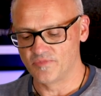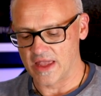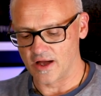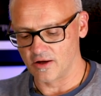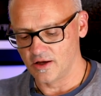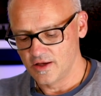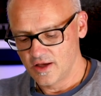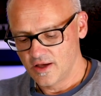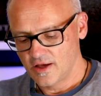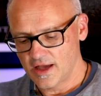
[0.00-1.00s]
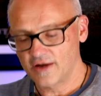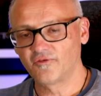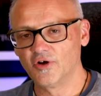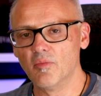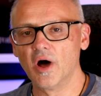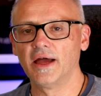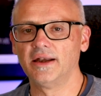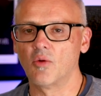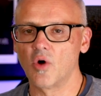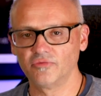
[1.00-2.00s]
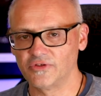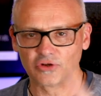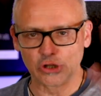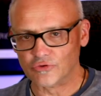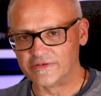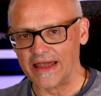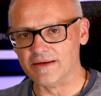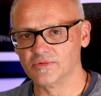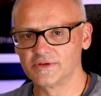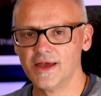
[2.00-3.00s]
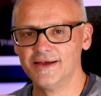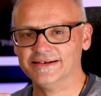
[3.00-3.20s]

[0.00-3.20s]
Now, I had a friend of mine, I won't disclose names,